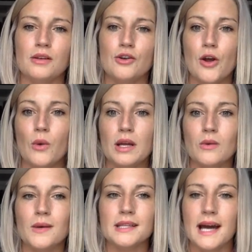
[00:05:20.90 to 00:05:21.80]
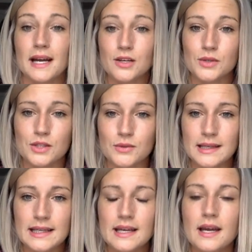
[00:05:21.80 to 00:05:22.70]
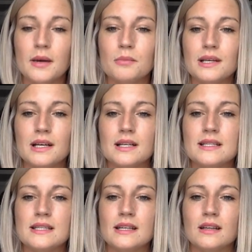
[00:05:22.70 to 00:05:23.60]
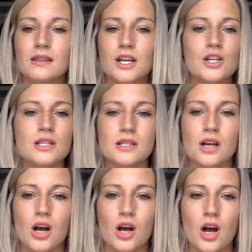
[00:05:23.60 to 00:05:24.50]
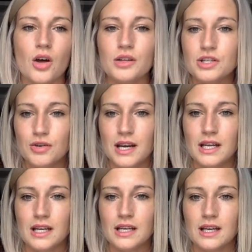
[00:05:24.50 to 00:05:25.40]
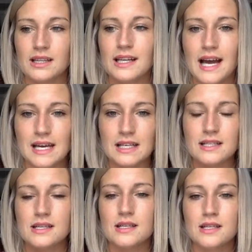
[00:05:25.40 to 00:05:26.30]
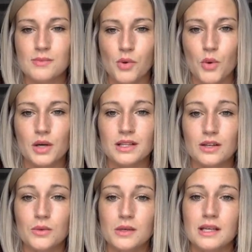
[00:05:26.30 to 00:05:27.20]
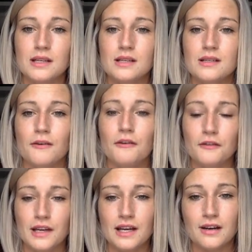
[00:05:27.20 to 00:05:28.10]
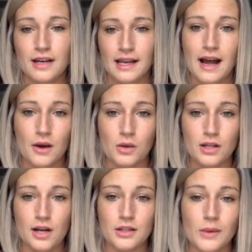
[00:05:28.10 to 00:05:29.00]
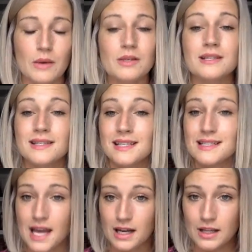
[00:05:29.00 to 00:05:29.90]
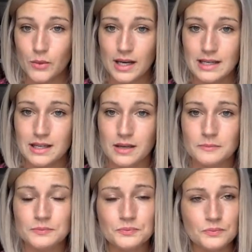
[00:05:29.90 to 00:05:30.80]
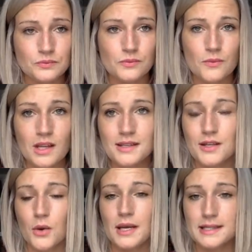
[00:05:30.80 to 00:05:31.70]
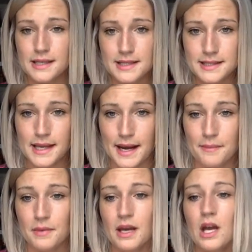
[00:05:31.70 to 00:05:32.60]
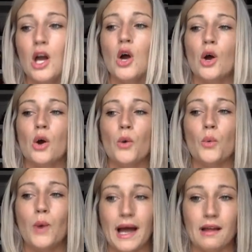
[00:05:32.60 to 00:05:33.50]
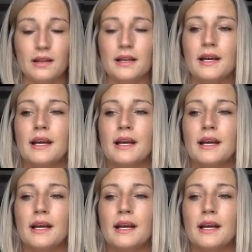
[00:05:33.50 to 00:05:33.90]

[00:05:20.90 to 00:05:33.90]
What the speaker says: knowing what the heck you're doing, because there's all the training and the guidance and the support that you need to figure it out along the way, which is exactly what I did. So is it a scam? Well,